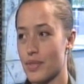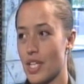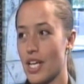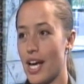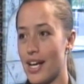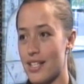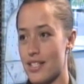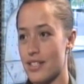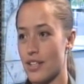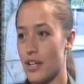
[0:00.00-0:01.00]
it
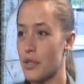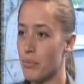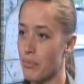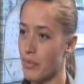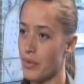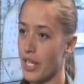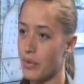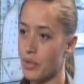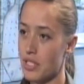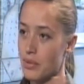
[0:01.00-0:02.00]
has an, um,
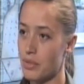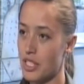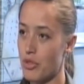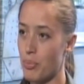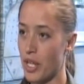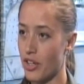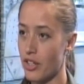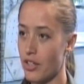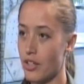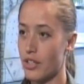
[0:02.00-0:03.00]
like when something's
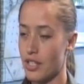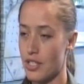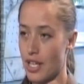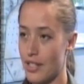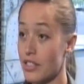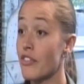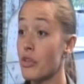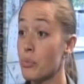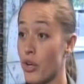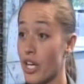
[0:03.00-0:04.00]
bigger or has
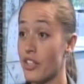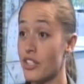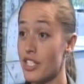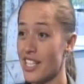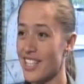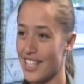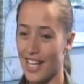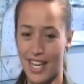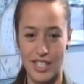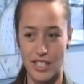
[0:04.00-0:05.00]
given more energy, then it
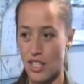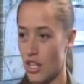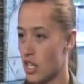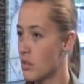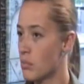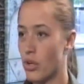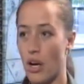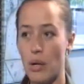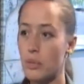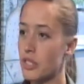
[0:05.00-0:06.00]
has more
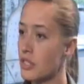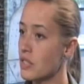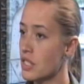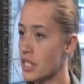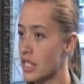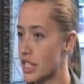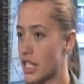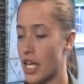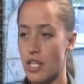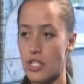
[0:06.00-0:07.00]
opportunity to
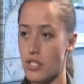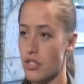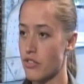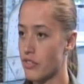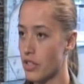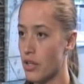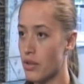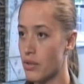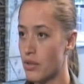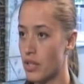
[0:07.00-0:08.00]
change and to
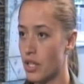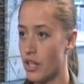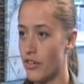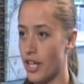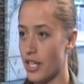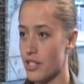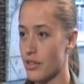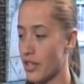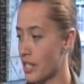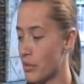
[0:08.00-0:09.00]
flow right?
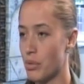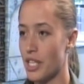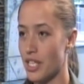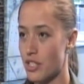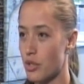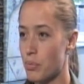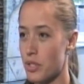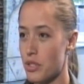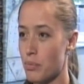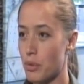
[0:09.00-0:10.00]
So it can be super,
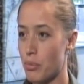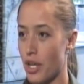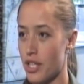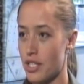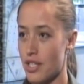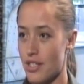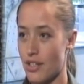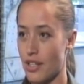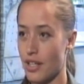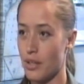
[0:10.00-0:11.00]
super precious and it